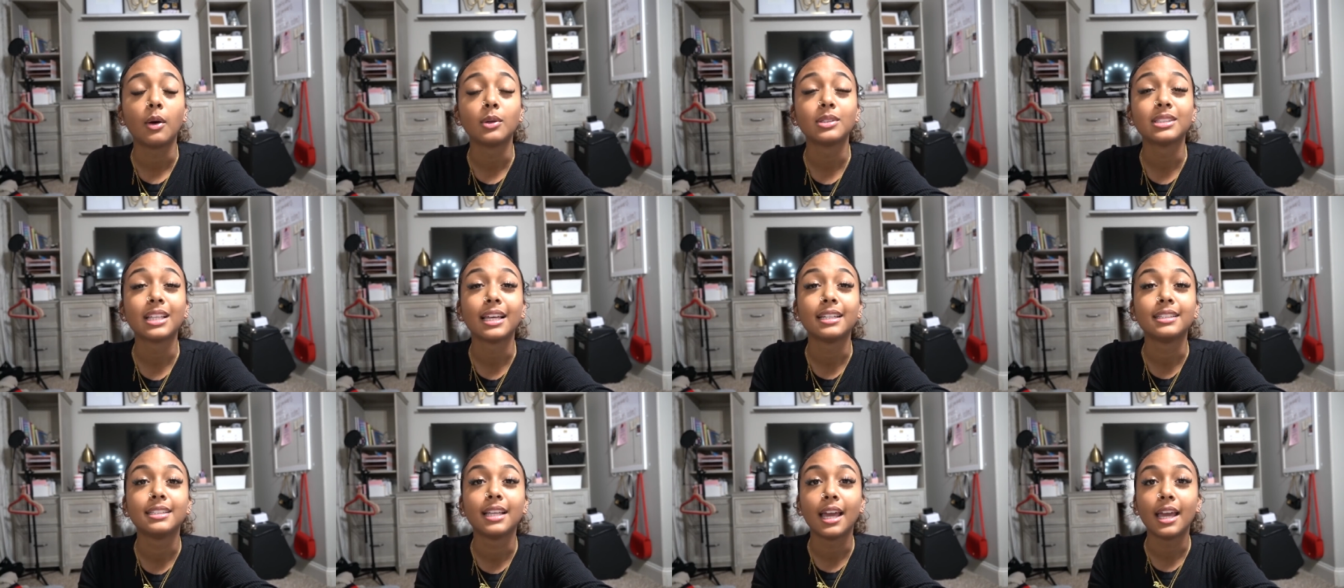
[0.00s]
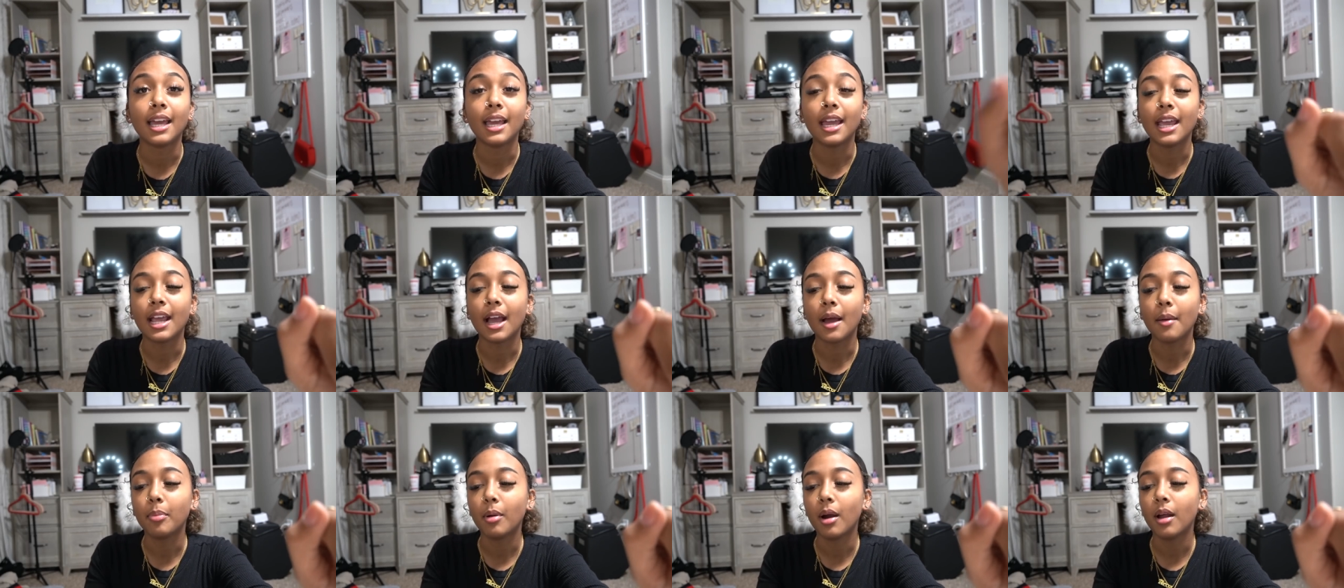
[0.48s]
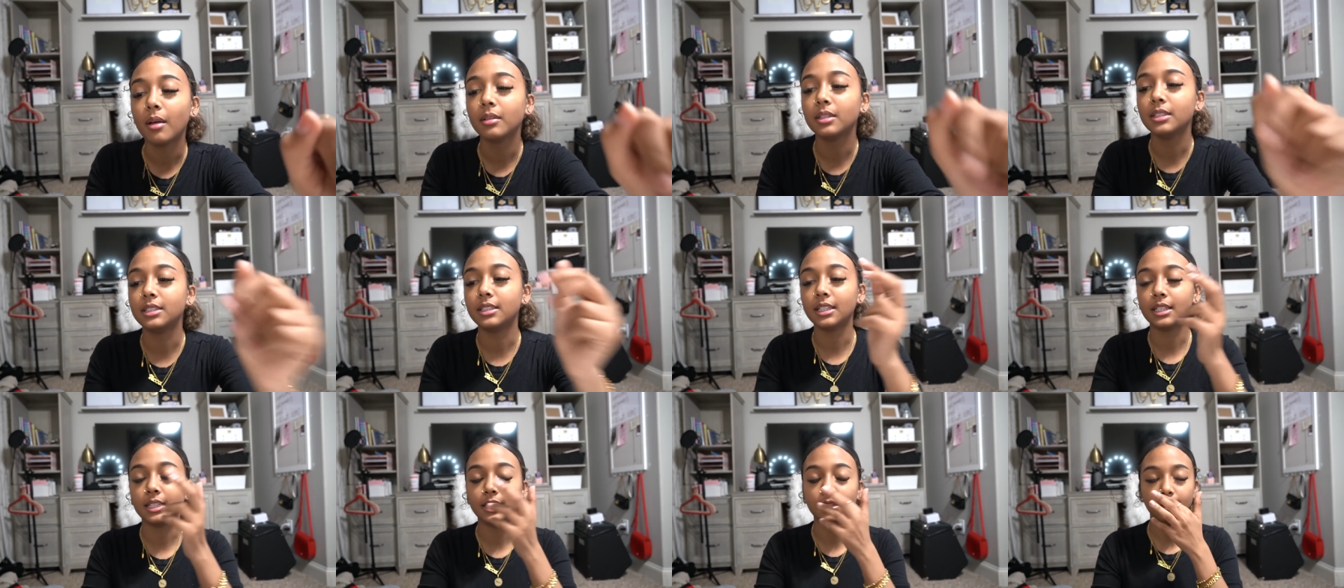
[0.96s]
like, dang, I probably
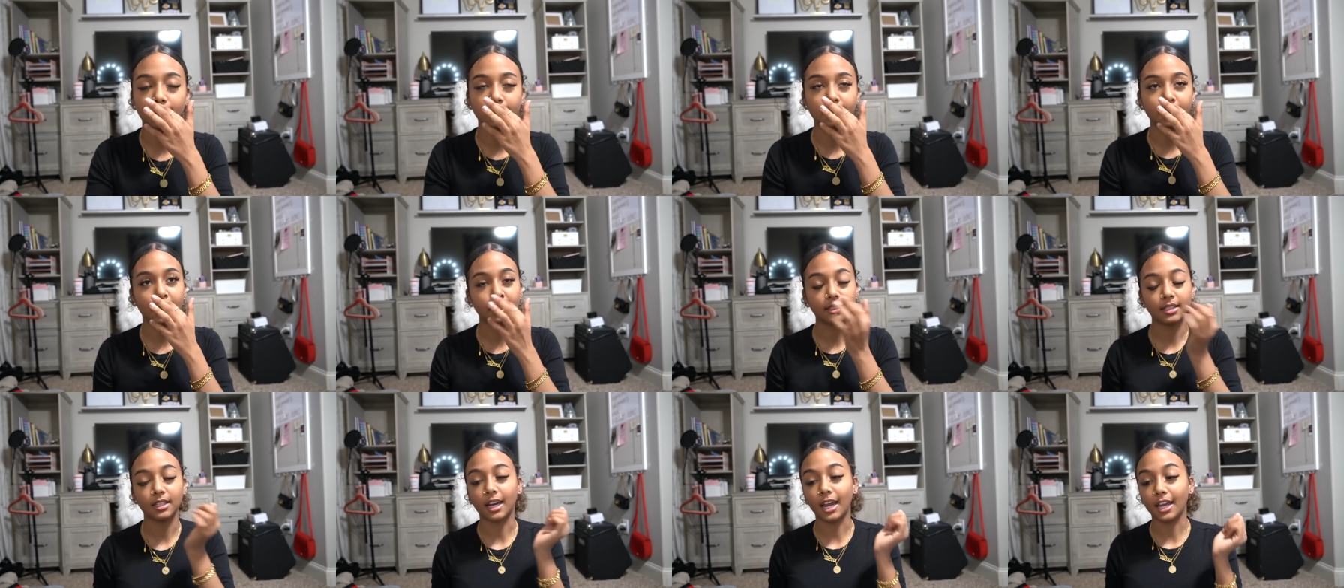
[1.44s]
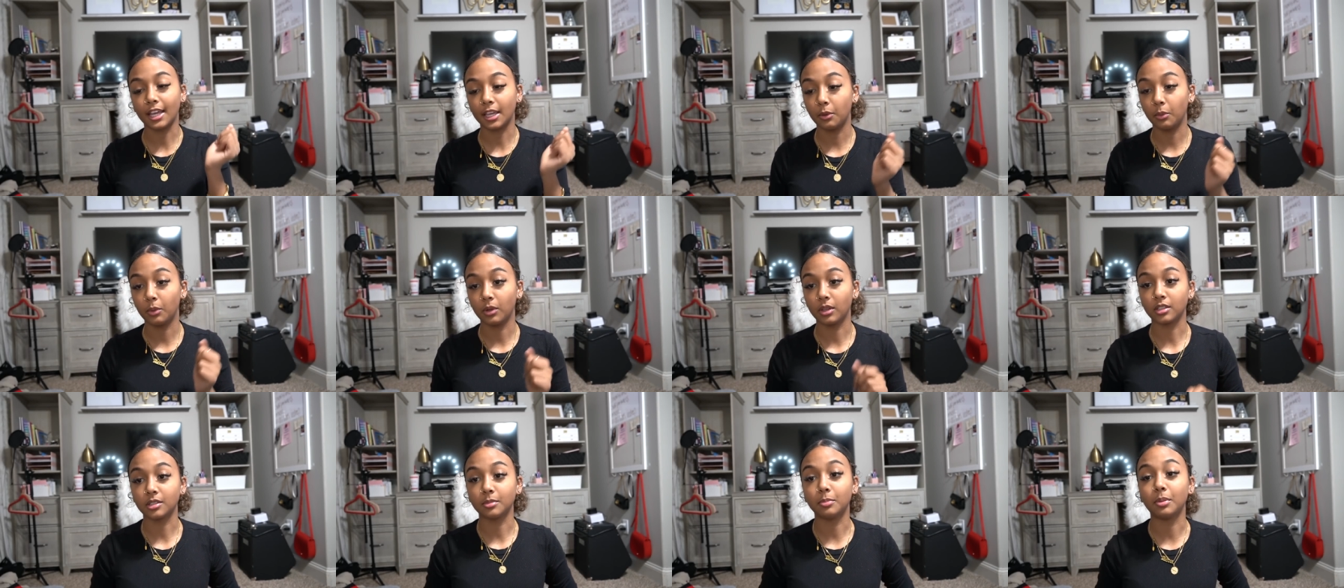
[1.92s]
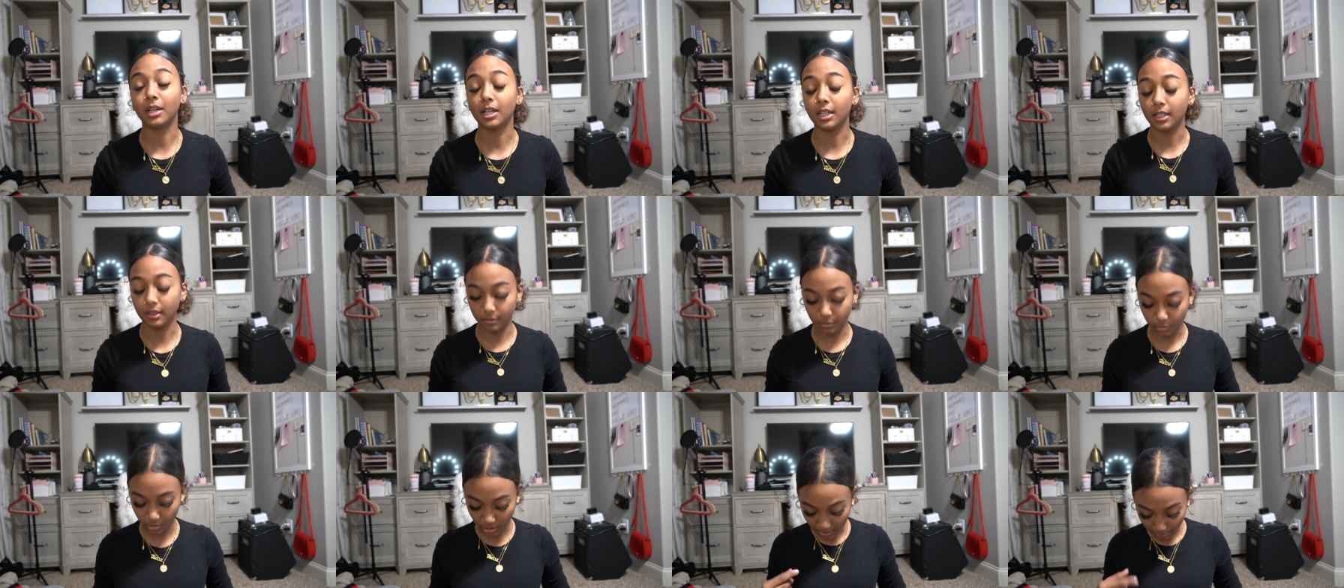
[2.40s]
didn't need to get the Nike ones.
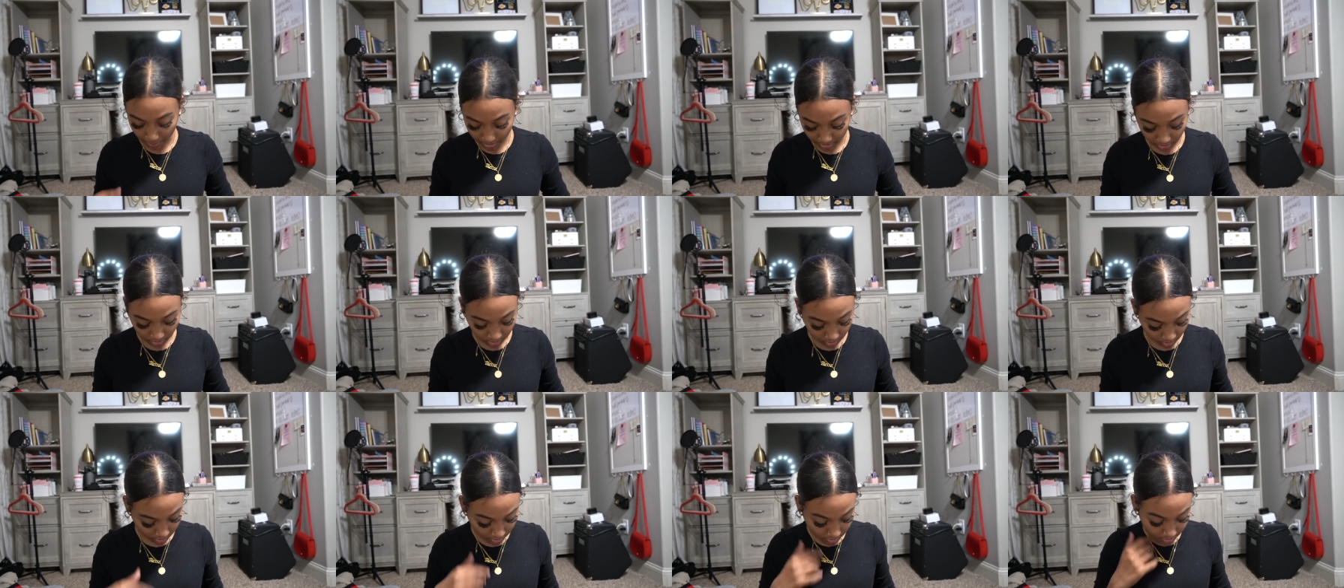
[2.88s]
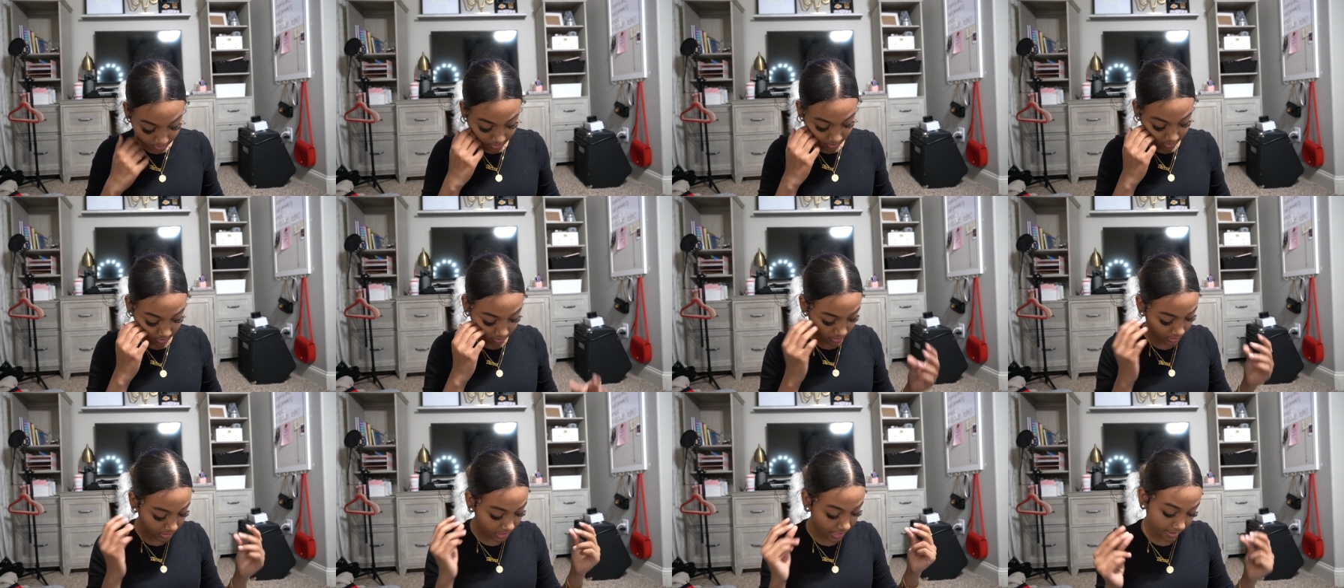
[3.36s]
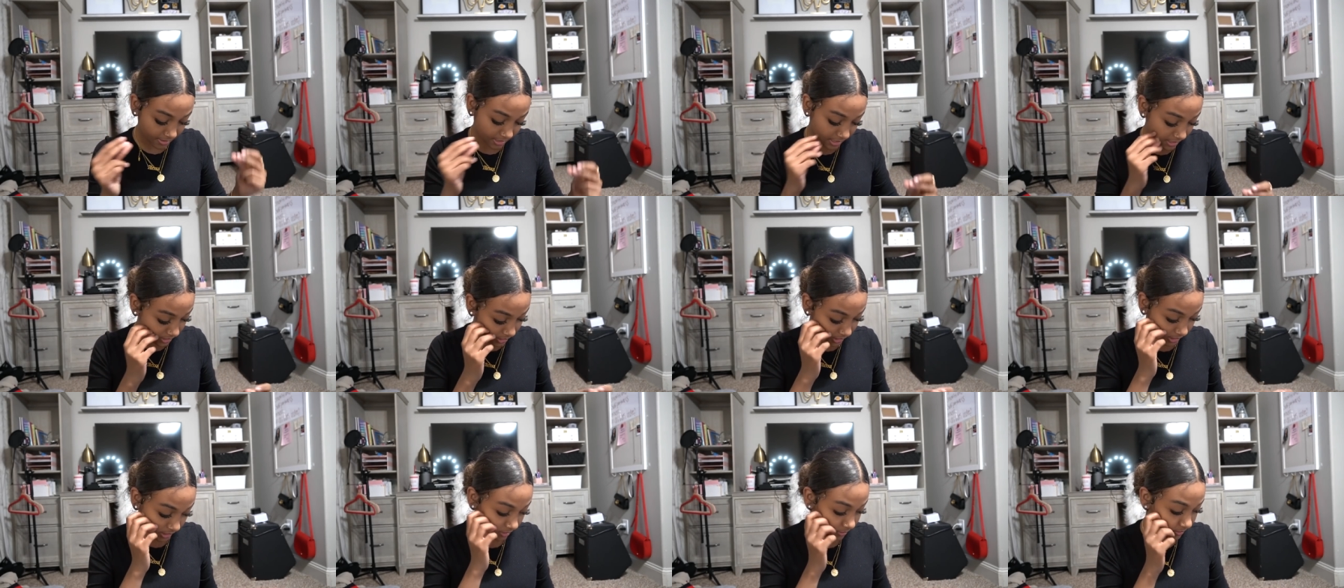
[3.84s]
But when I put these on, yes, I
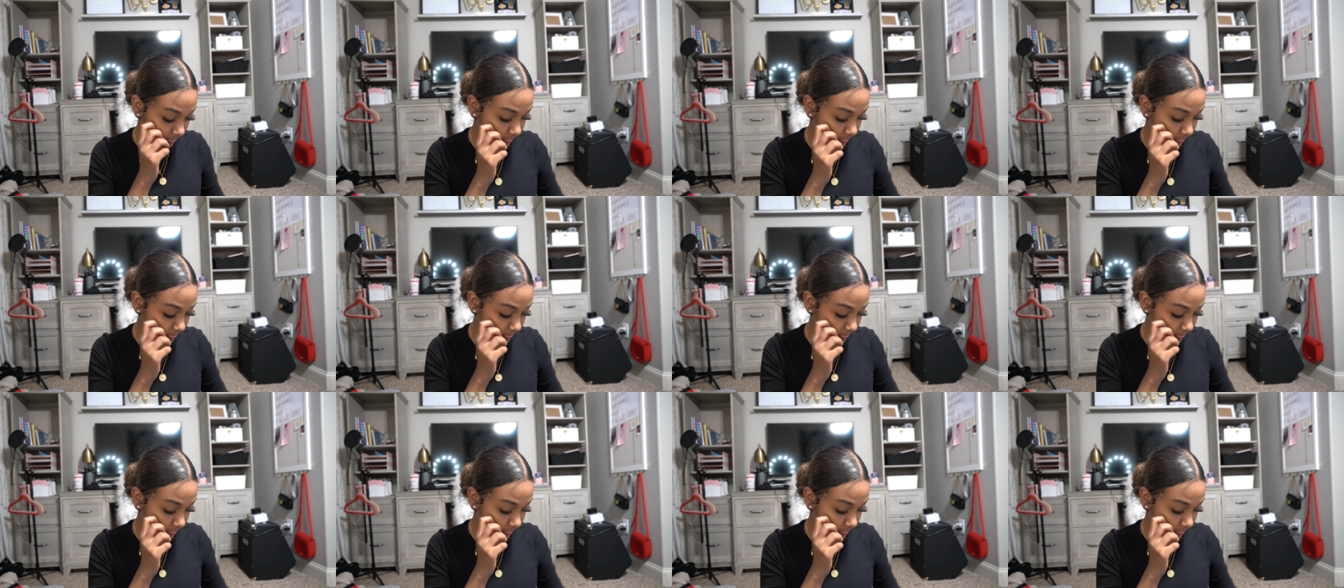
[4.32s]
did.